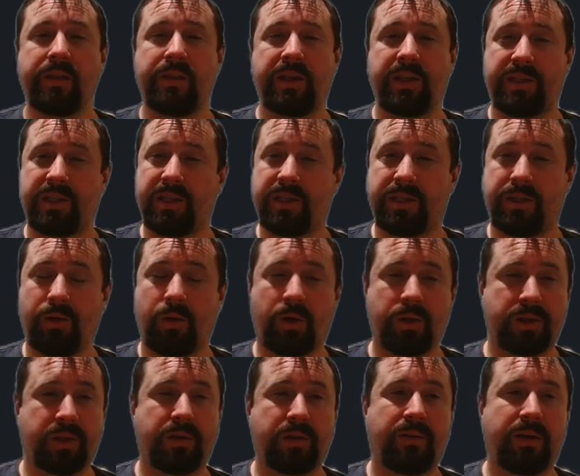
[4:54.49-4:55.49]
This is
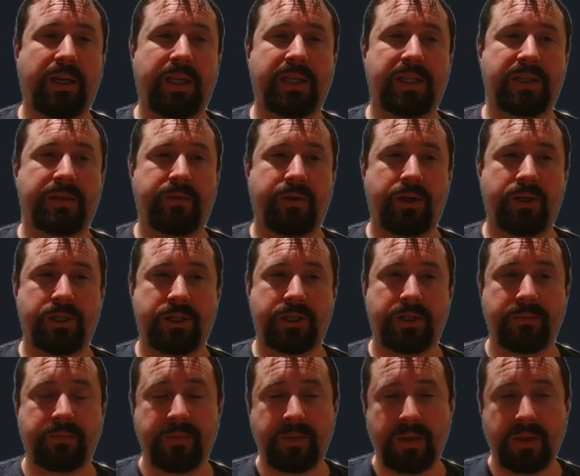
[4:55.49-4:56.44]
not the released version.